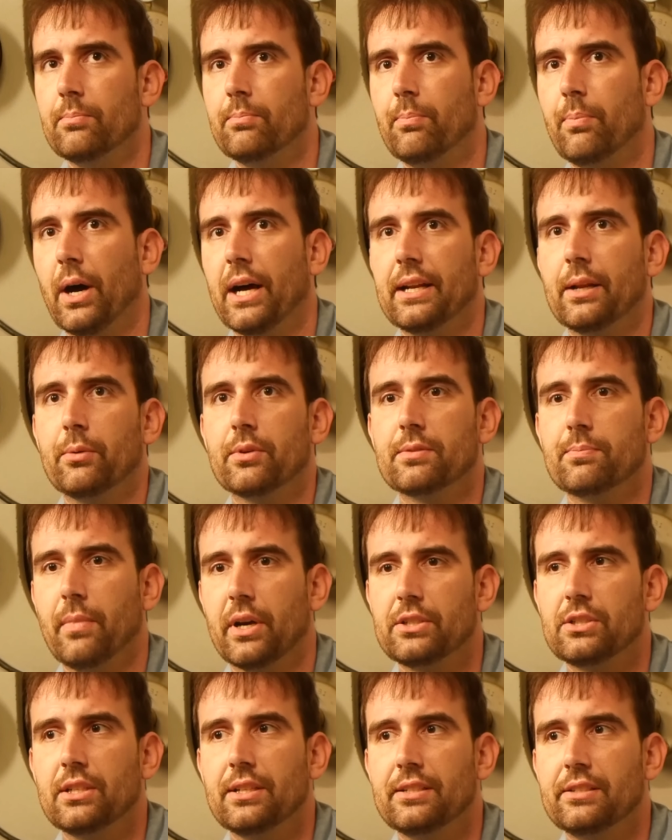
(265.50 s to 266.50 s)
but it was
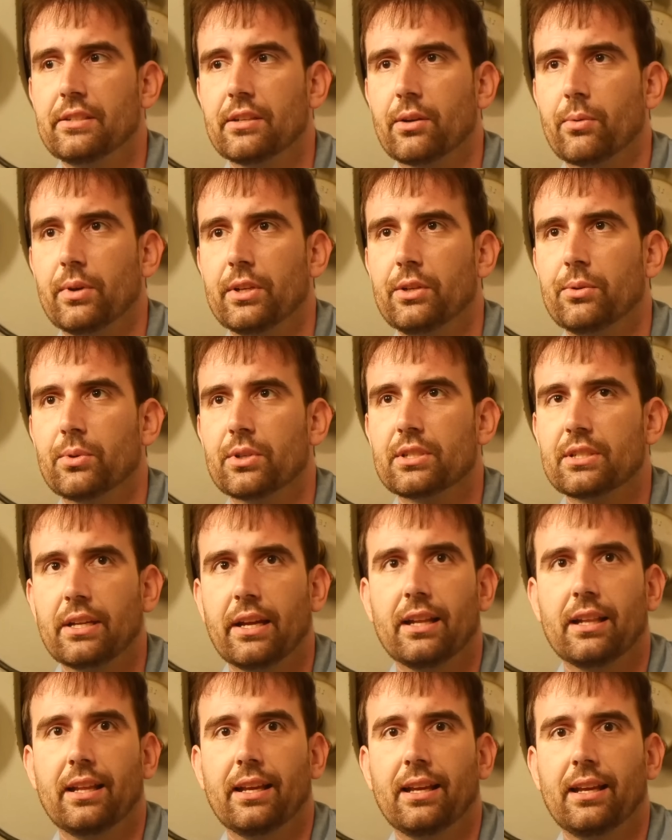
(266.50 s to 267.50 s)
much easier when you were
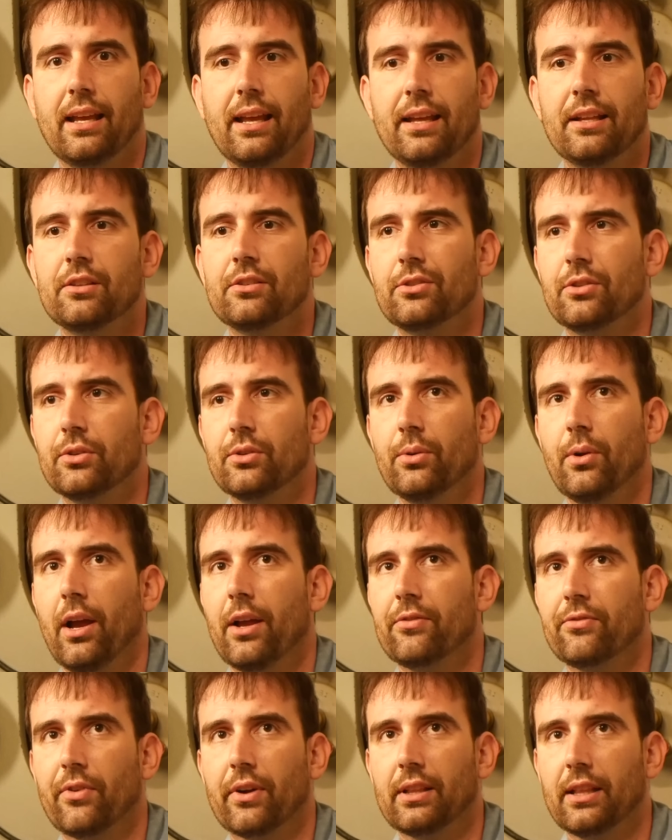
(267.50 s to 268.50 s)
sailing into a
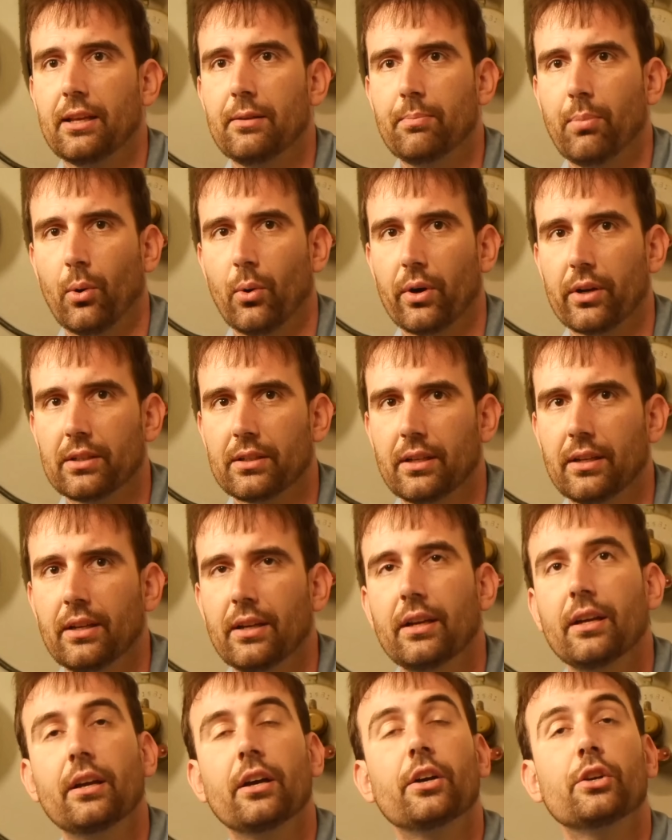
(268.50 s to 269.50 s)
friendly port
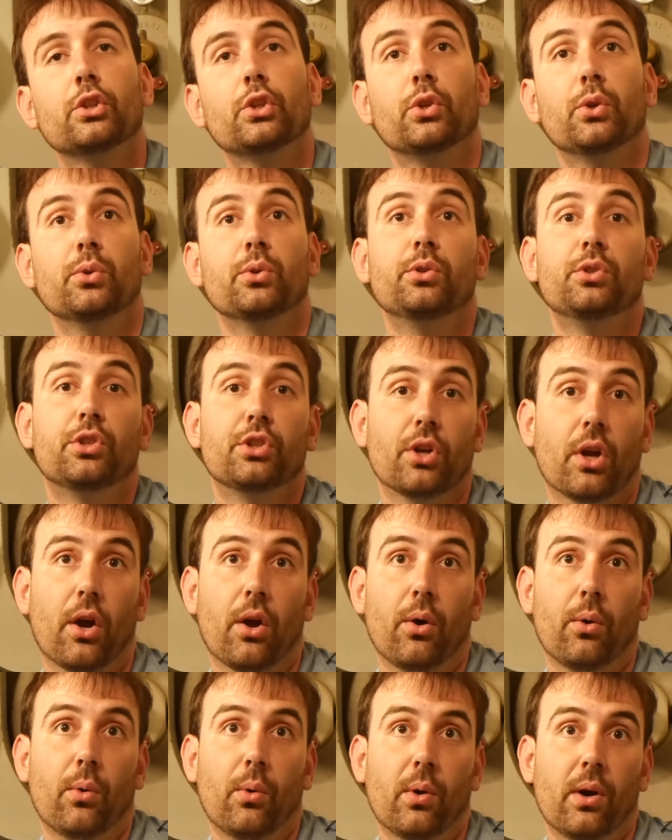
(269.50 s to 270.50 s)
to
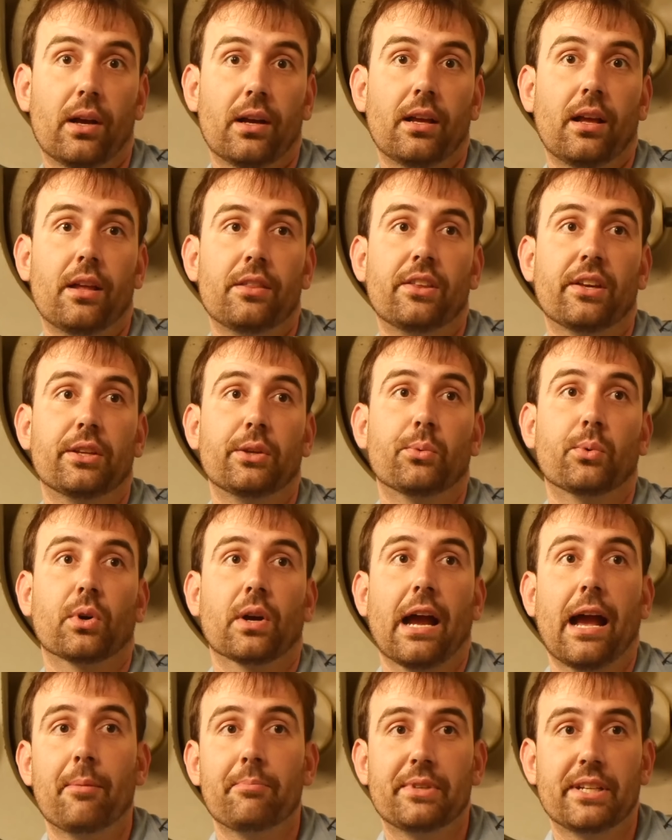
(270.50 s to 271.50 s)
show that you were
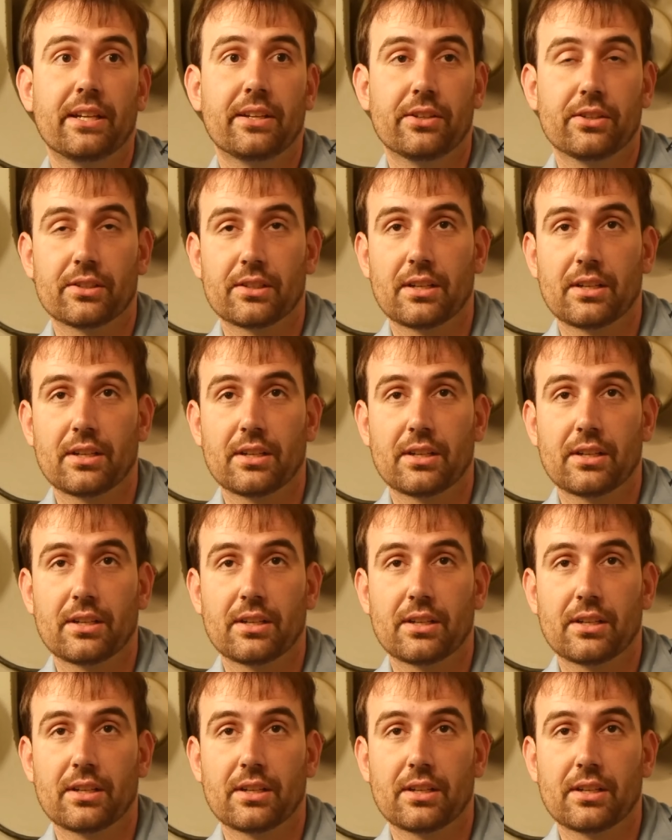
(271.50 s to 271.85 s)
emptying your